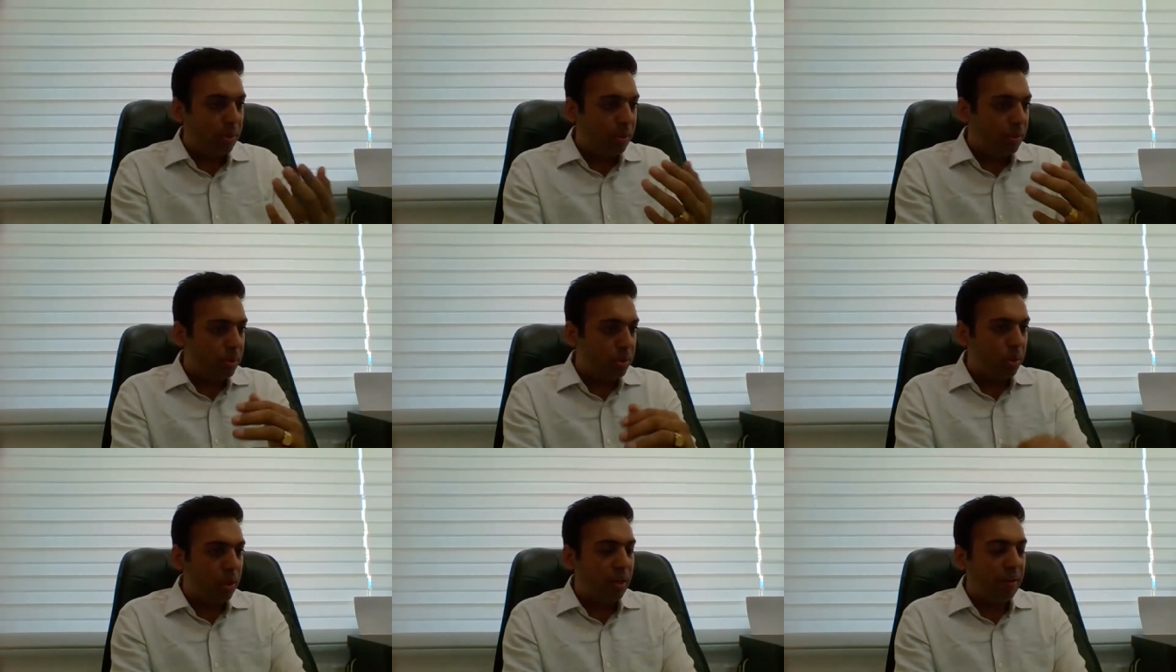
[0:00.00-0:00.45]

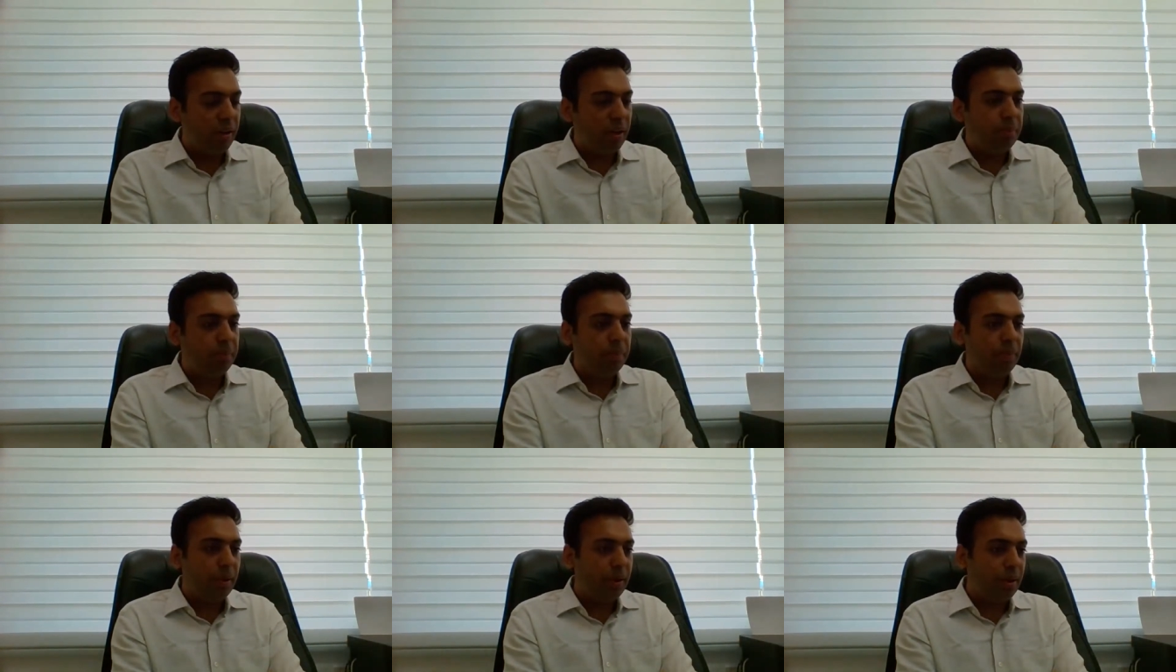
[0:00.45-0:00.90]

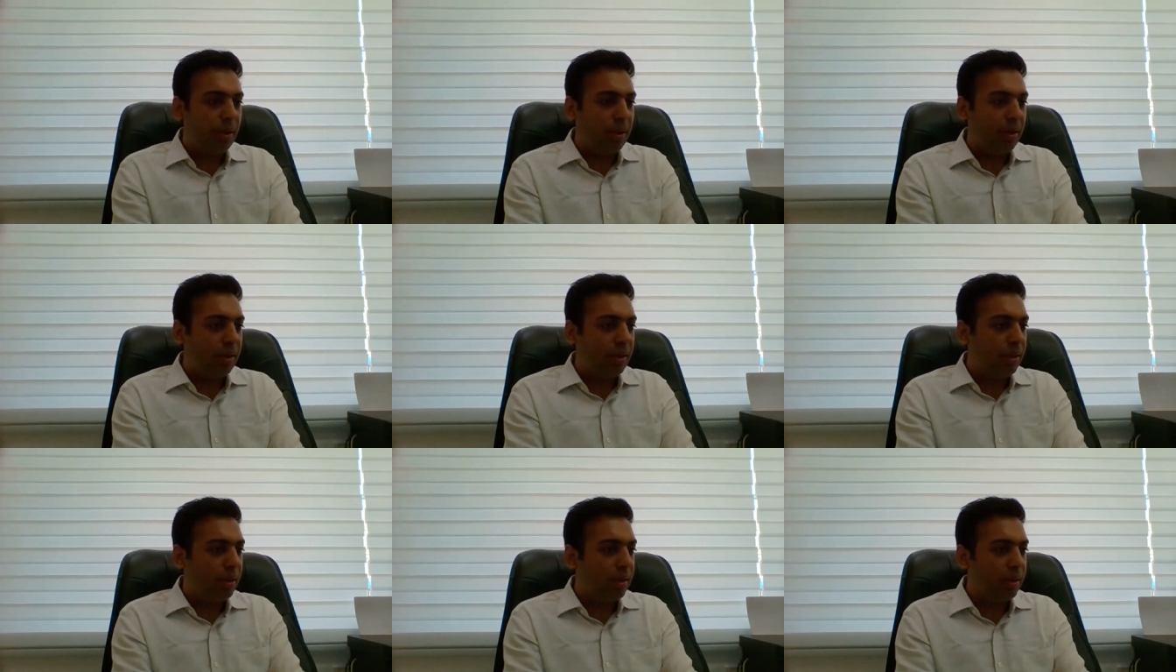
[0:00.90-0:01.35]
whosoever
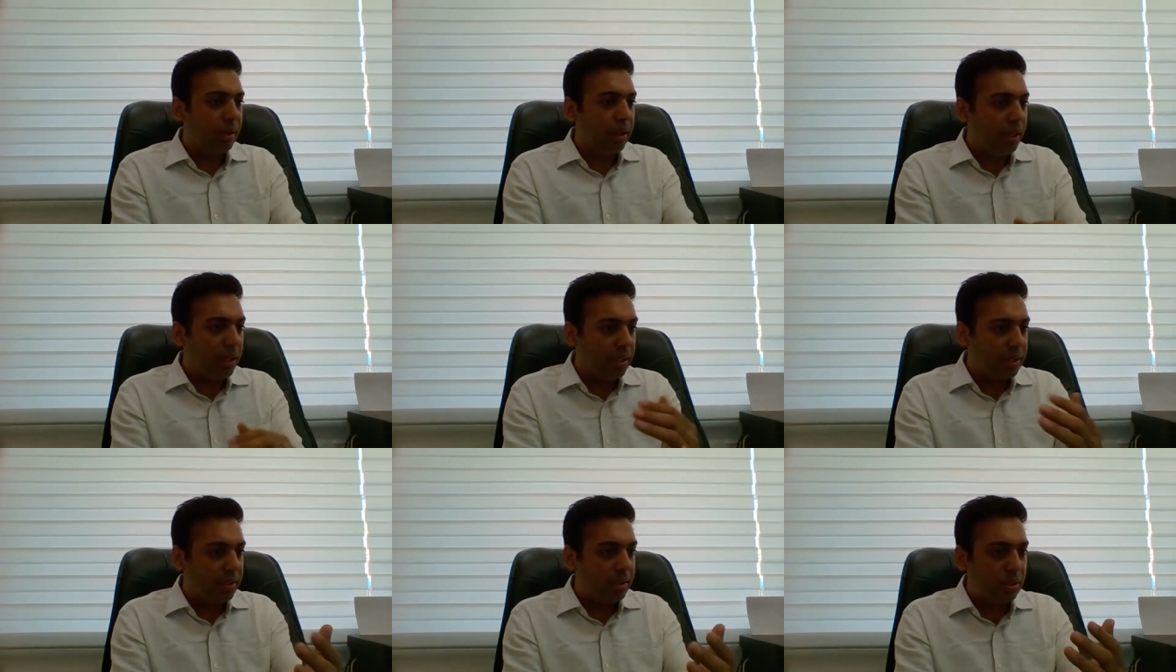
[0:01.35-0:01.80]
uh,
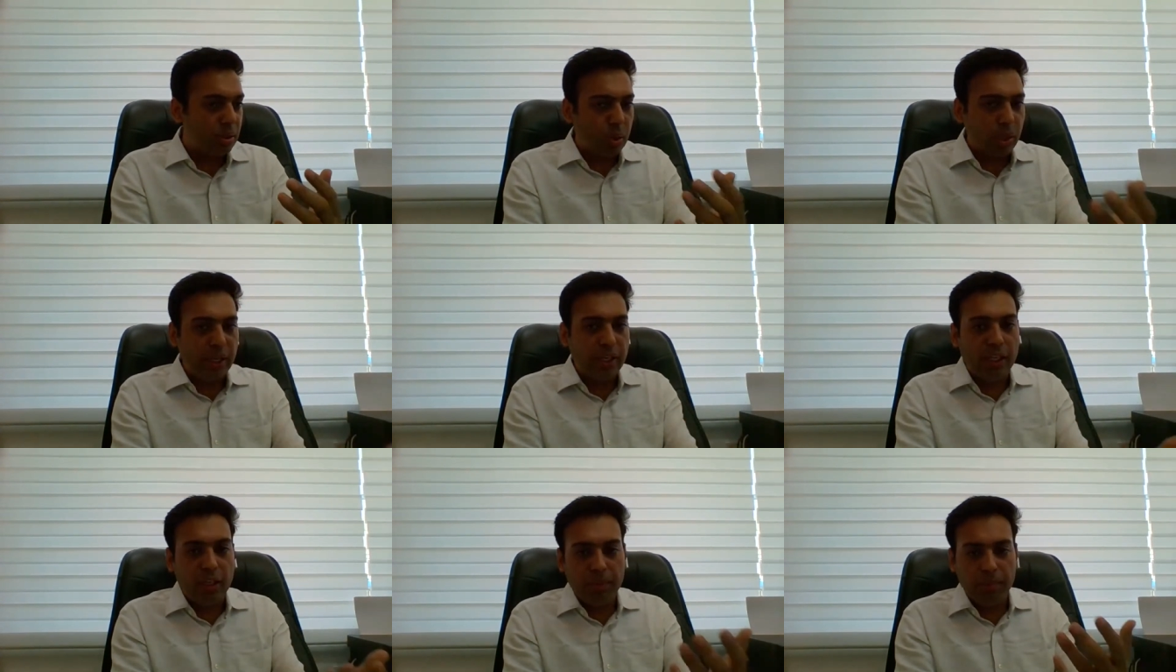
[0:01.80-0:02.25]
is
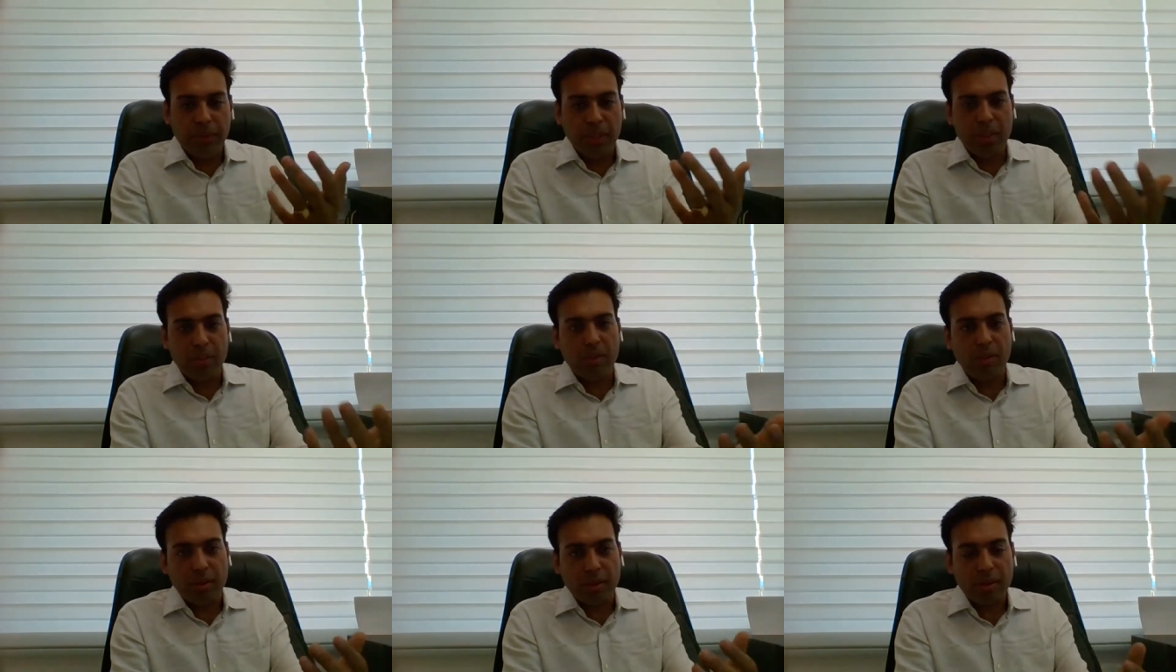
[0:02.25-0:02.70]
joining
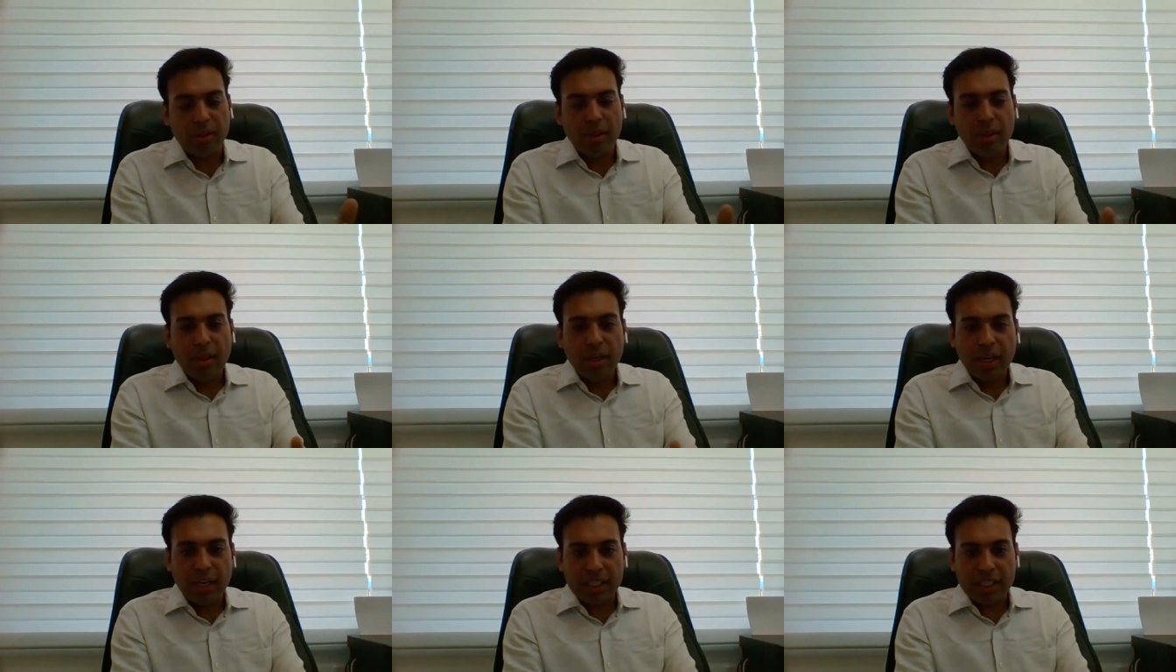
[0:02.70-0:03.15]
me or
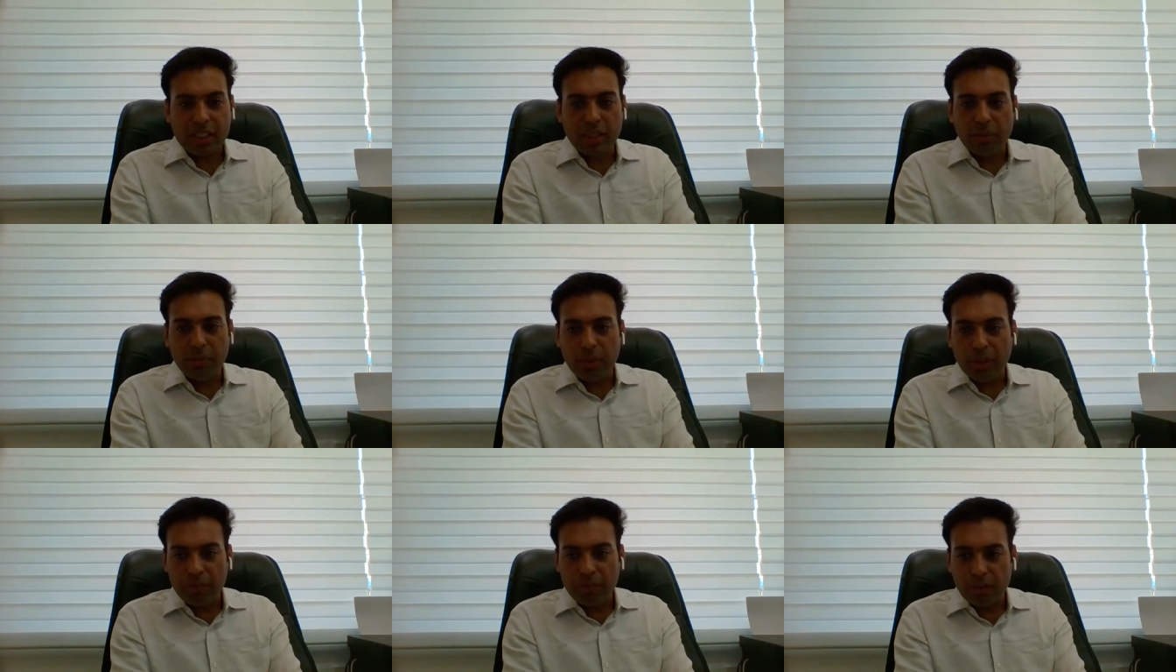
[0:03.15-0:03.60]

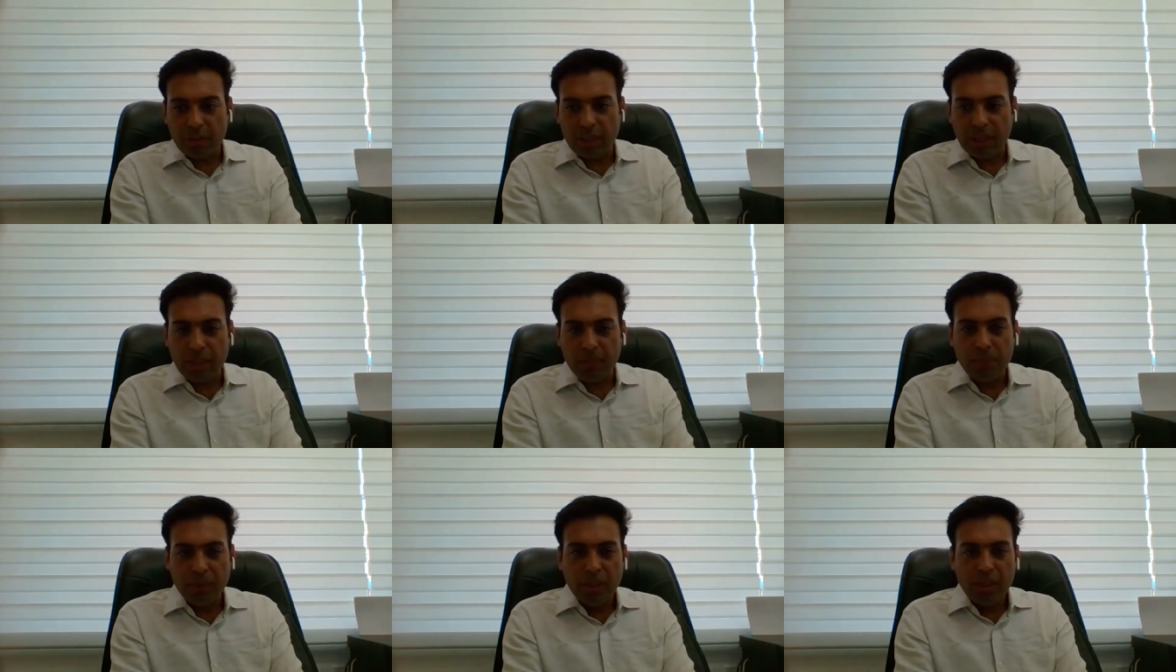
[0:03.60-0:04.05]
asking me for
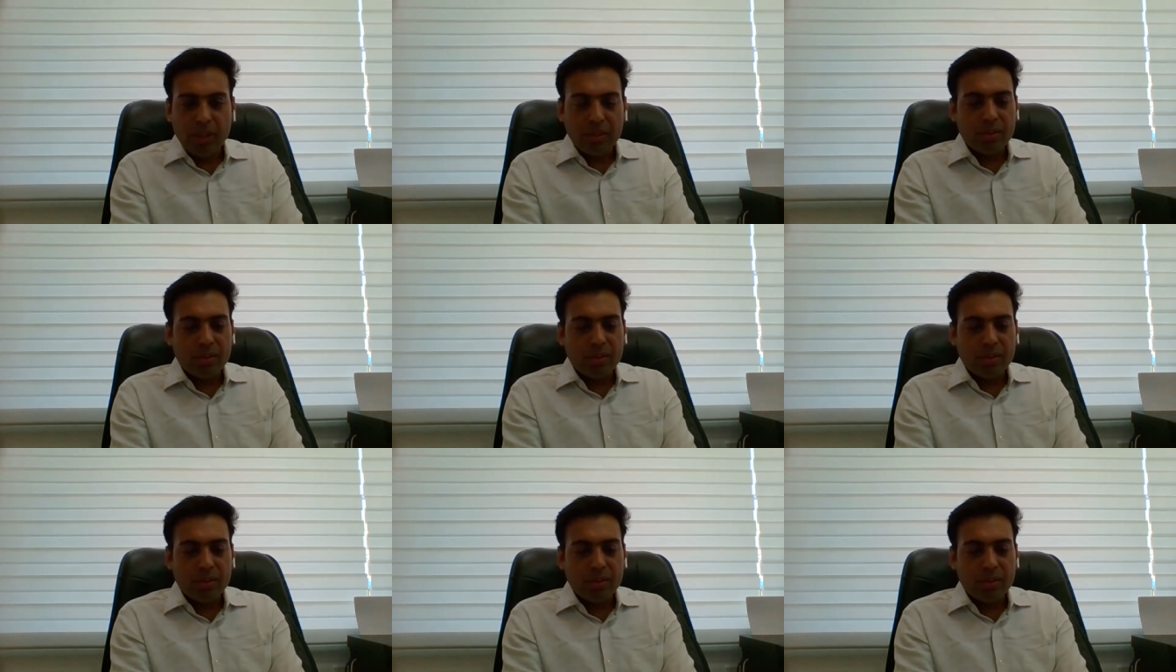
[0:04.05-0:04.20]
help.